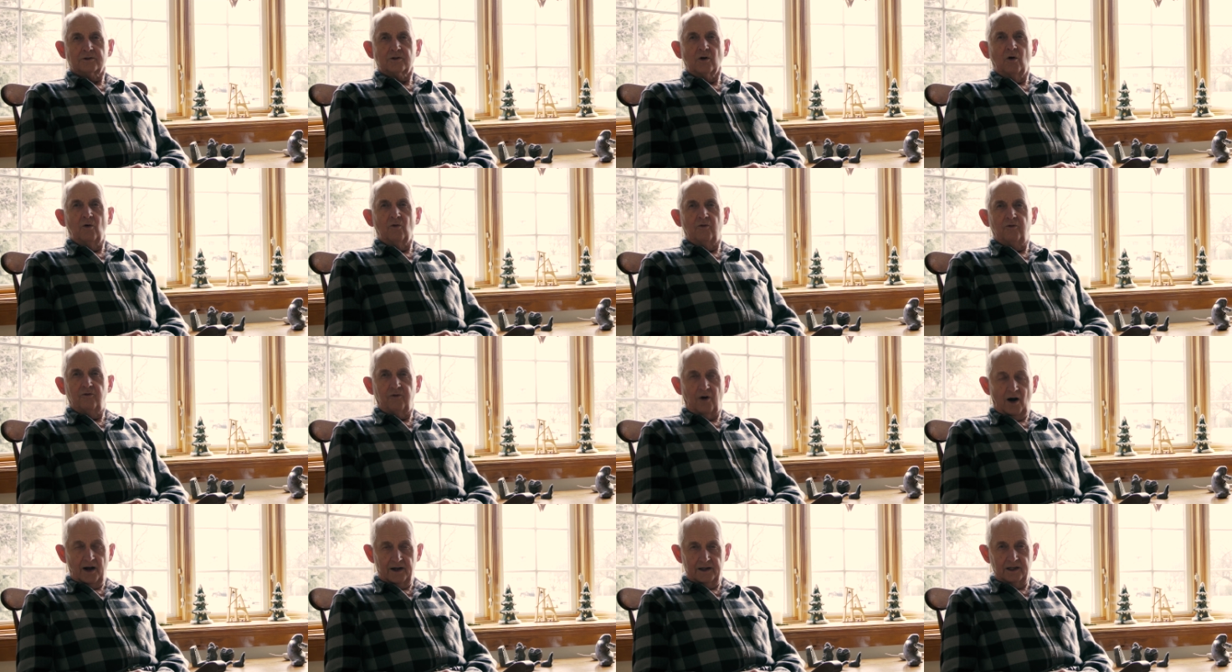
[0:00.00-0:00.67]
So
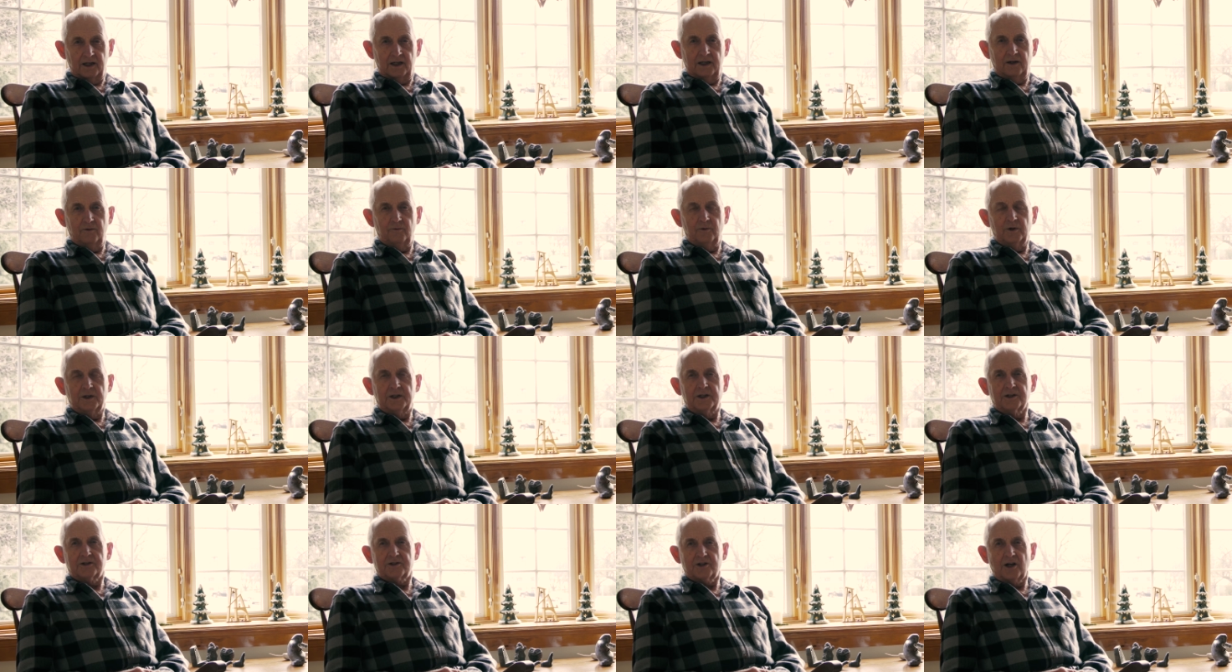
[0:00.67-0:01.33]
finally
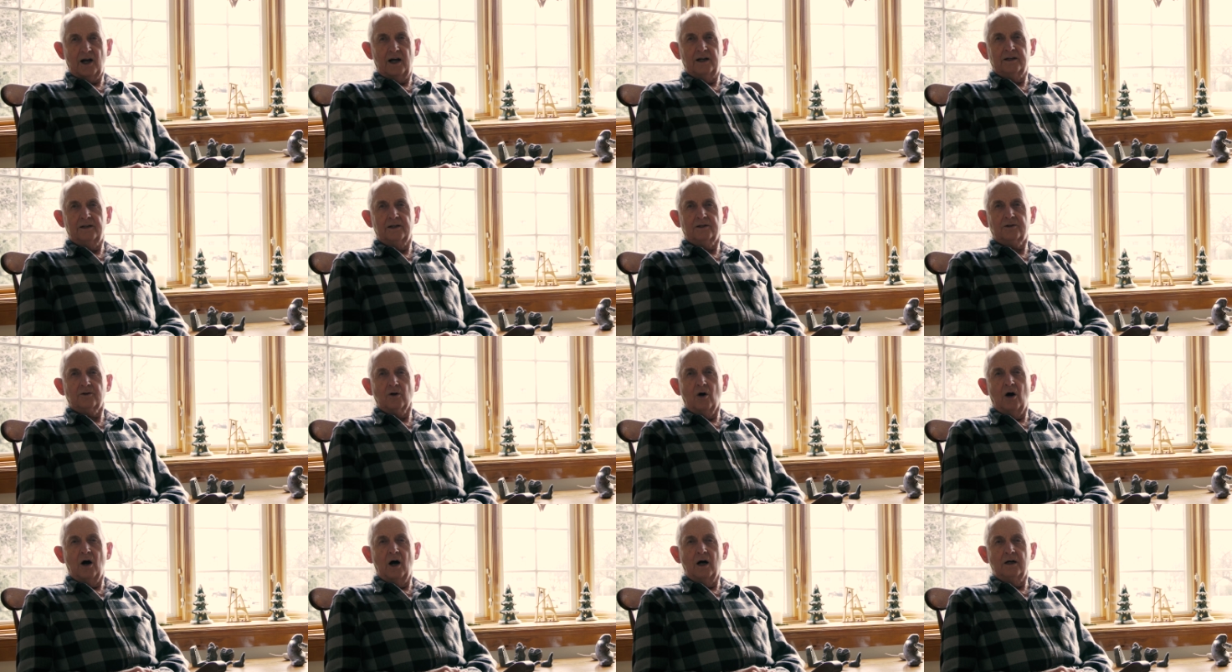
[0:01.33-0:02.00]
we
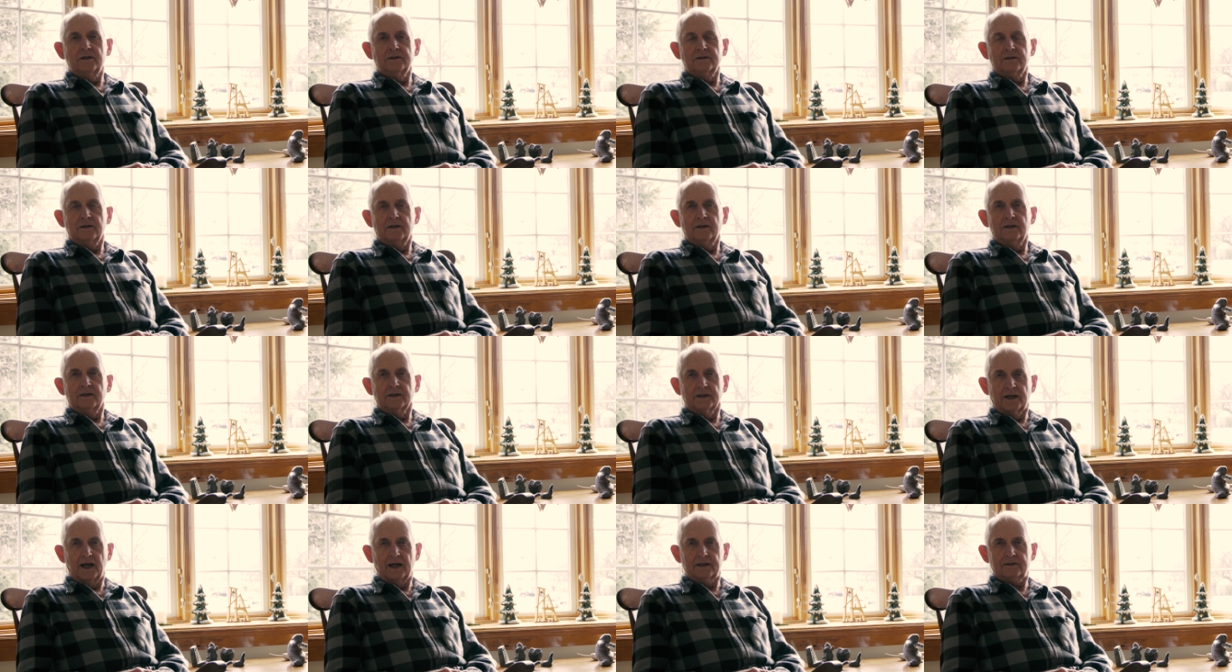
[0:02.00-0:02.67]
decided on
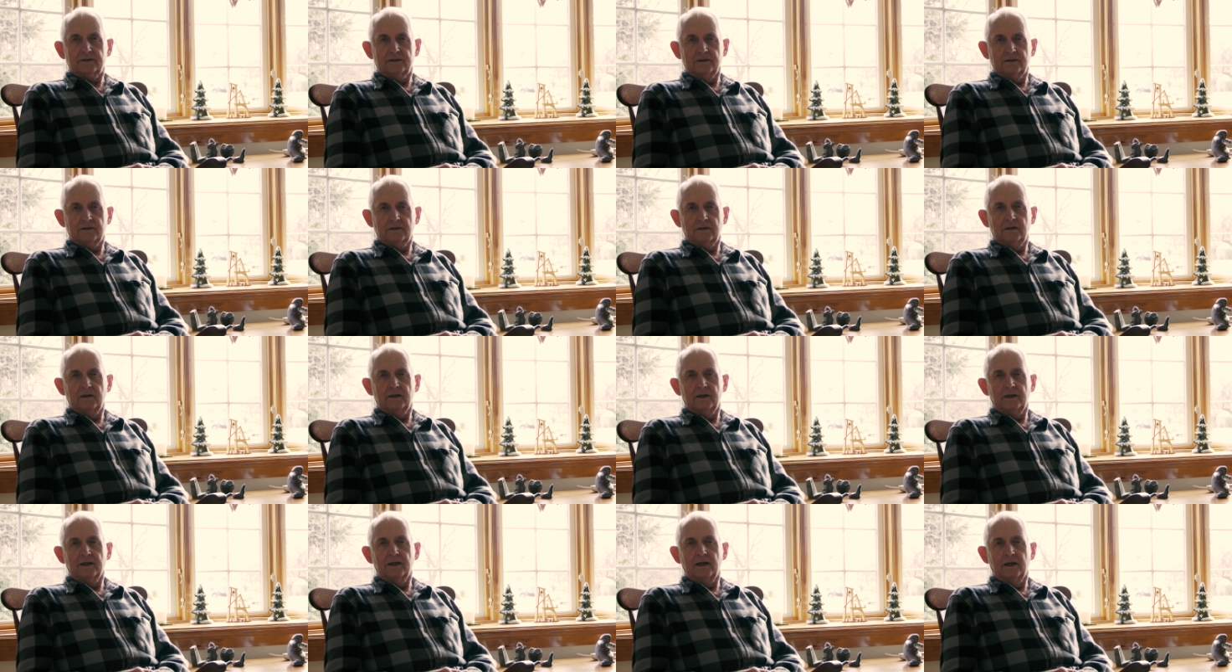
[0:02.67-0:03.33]

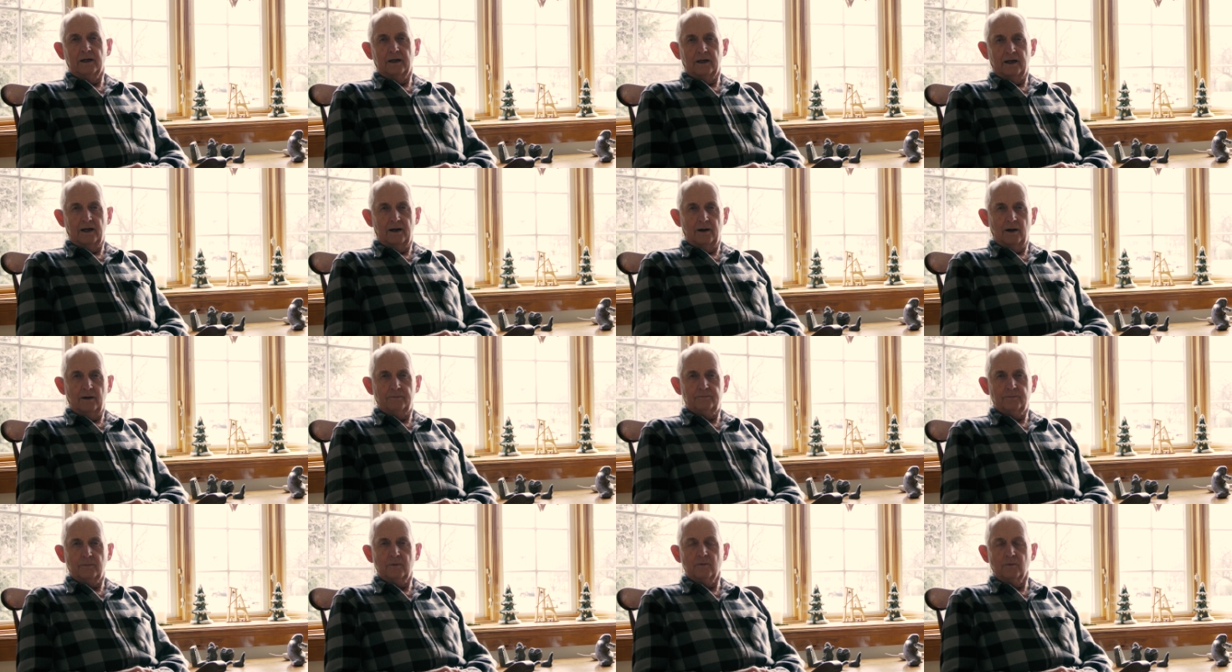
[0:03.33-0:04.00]
getting
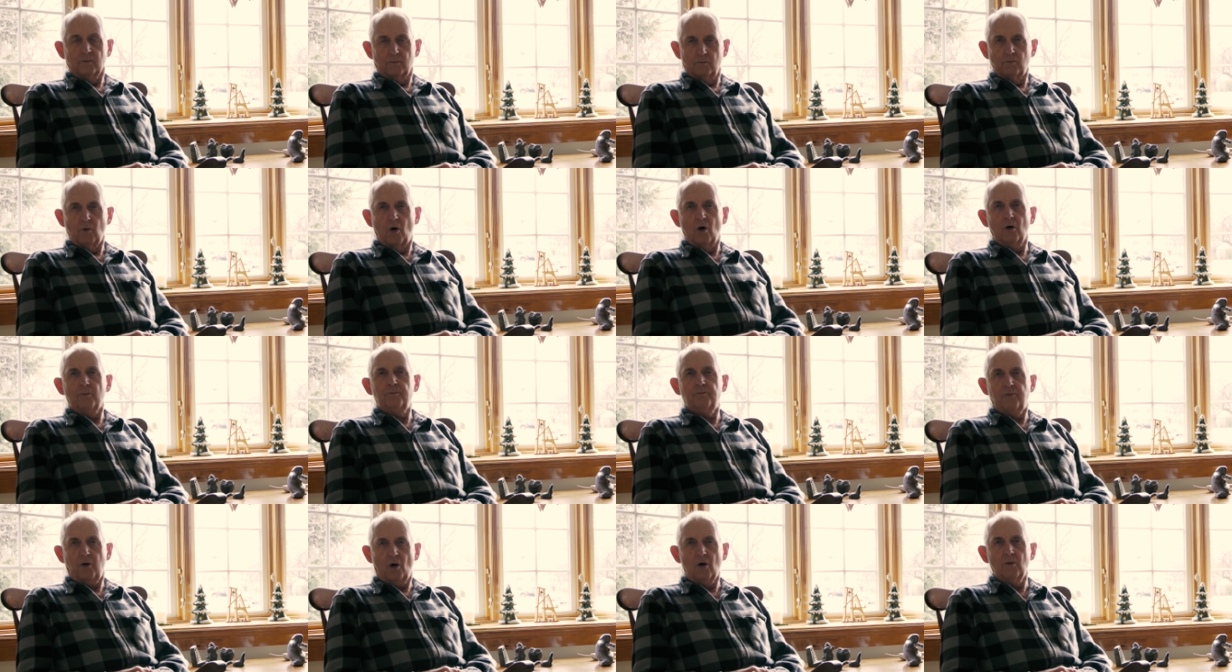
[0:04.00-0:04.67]
a
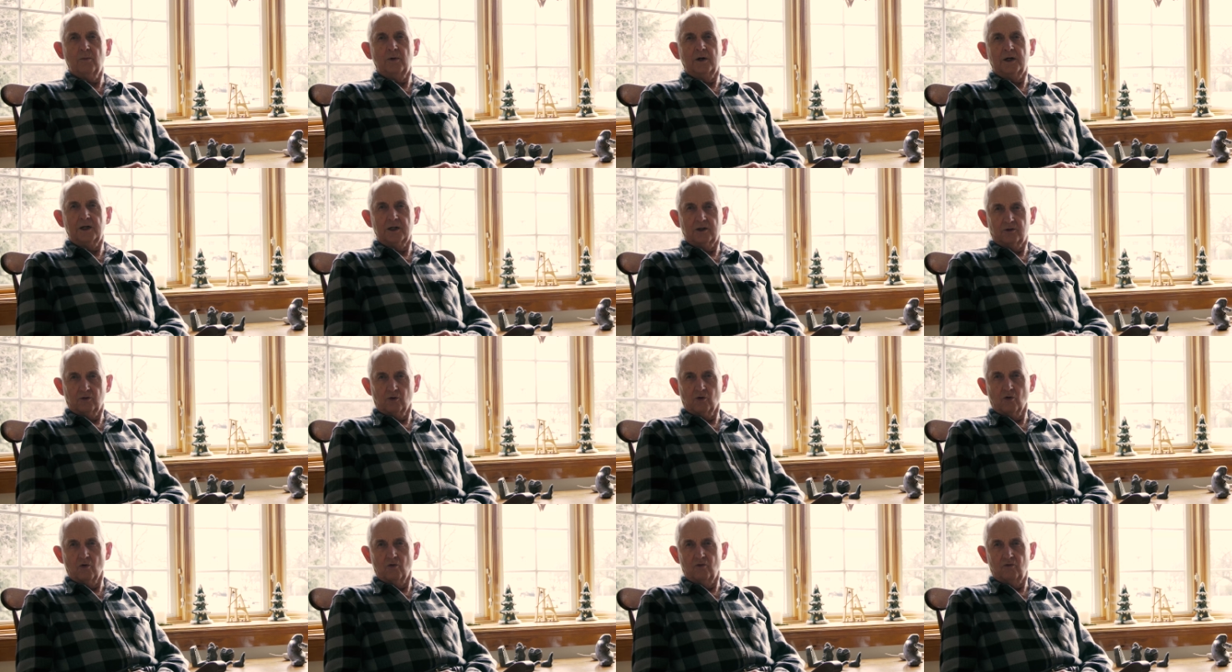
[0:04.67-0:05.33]
more
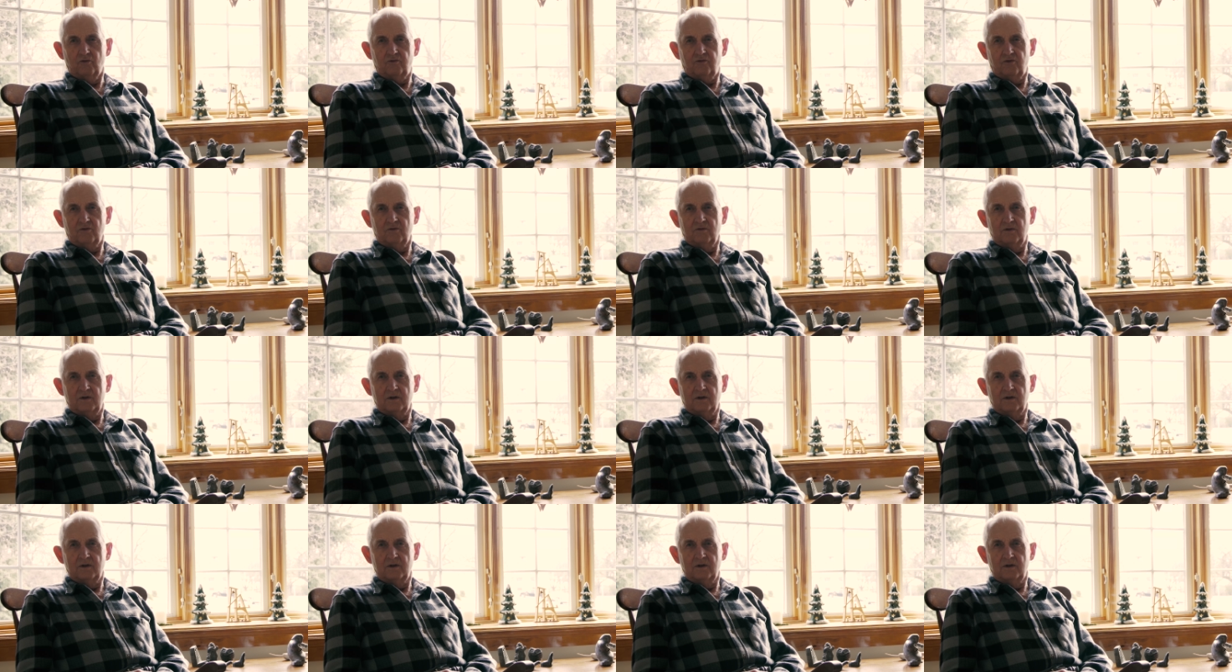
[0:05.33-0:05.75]
permanent roof.